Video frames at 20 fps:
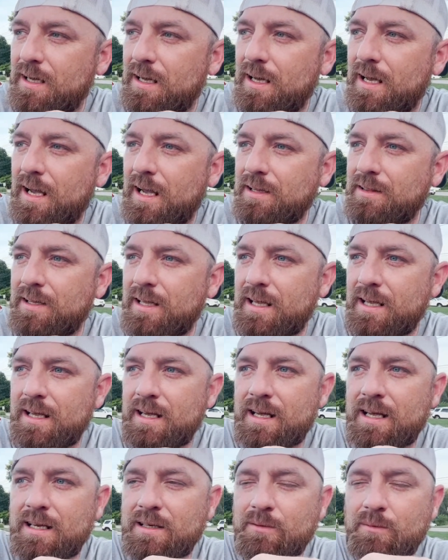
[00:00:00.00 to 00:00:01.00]
And
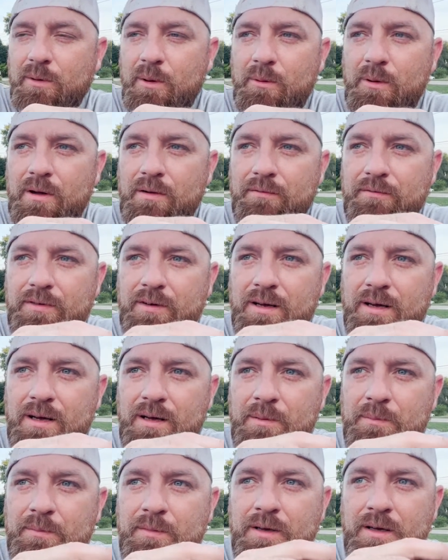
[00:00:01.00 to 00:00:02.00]
then we went
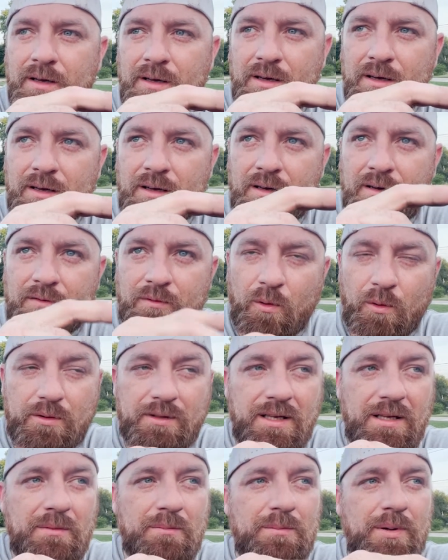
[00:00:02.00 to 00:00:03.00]
from 14